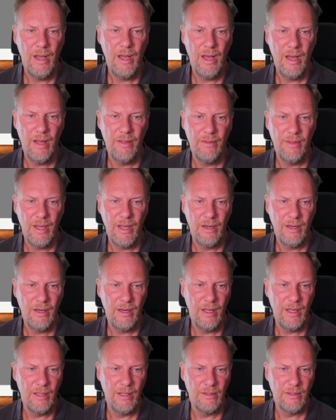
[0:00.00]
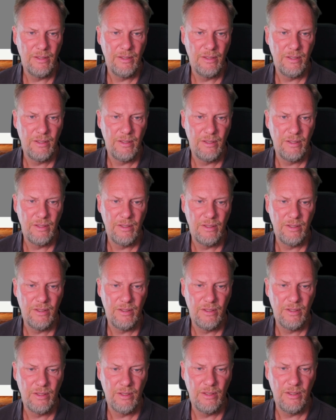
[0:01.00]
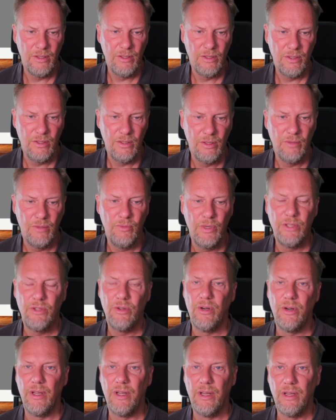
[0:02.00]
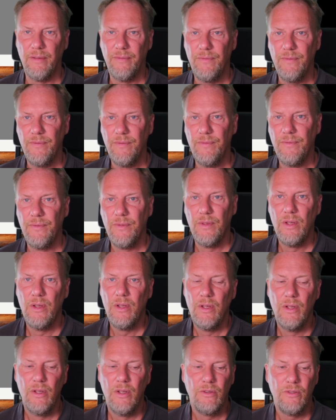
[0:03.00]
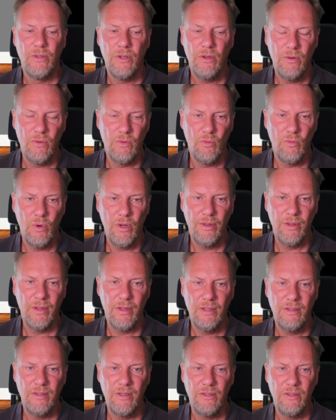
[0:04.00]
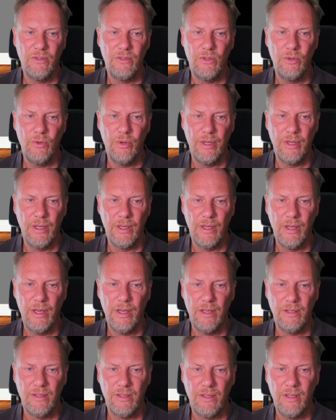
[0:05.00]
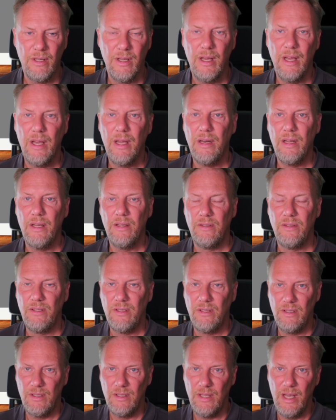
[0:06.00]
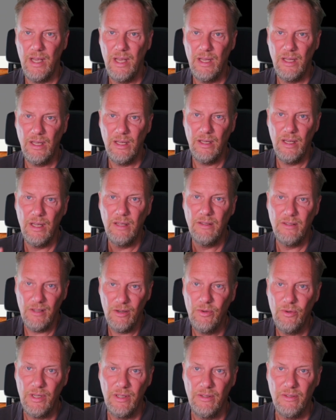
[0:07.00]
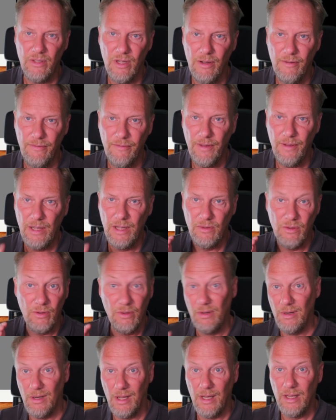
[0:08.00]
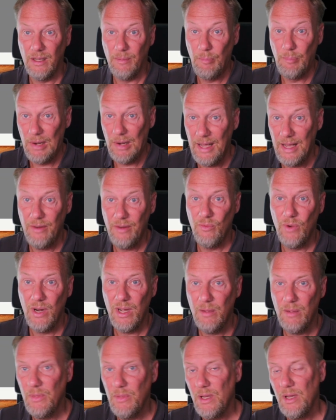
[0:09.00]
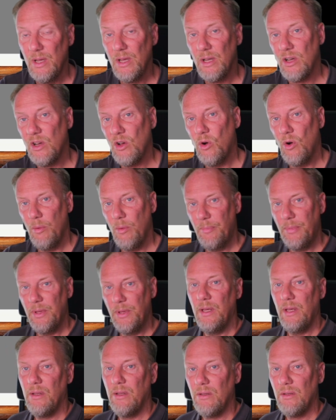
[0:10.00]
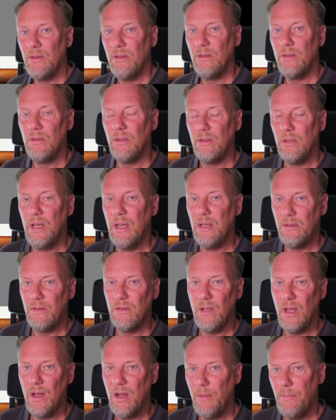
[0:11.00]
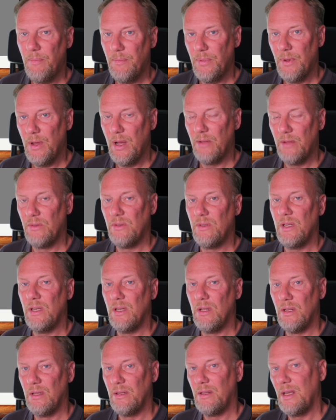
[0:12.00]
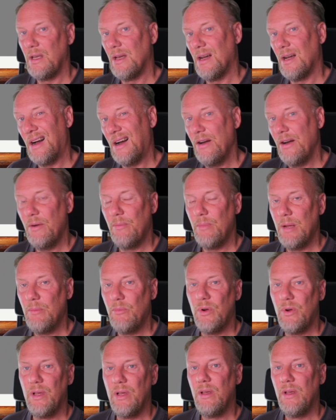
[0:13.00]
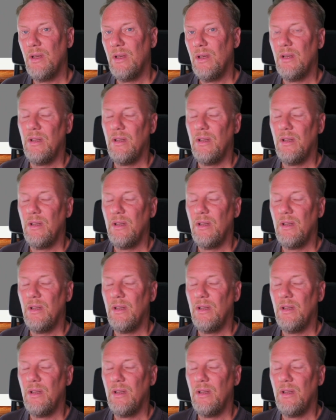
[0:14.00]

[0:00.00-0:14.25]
And then it's returning. So what this is doing is it's loading stuff into like plain RAM, copying it up until the higher memory,